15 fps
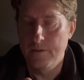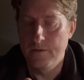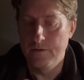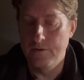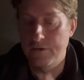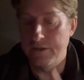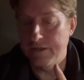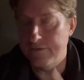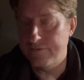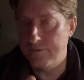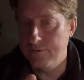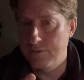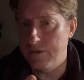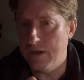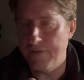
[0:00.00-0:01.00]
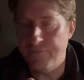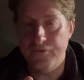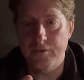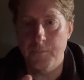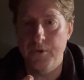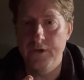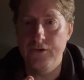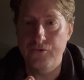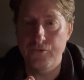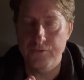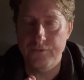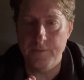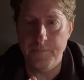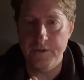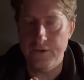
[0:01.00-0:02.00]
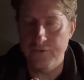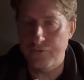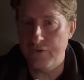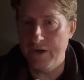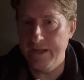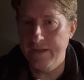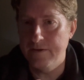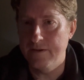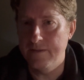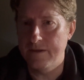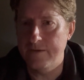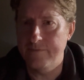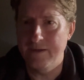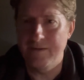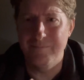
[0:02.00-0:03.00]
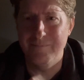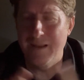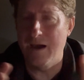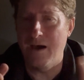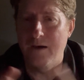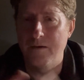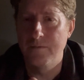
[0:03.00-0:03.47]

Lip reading: You could offer someone something in trade. They could say no.